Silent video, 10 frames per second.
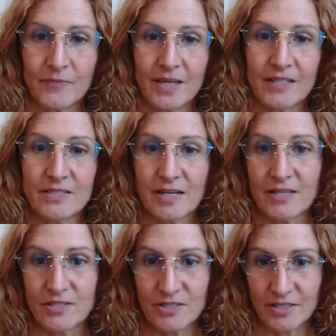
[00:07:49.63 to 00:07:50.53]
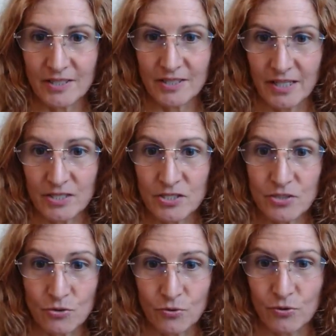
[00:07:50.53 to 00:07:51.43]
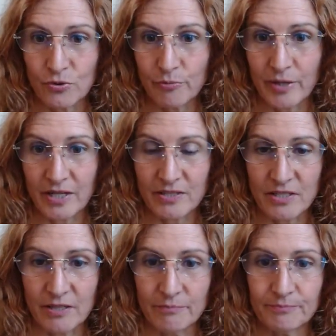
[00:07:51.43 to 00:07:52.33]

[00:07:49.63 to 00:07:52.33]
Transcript: it tends to get stored or backed up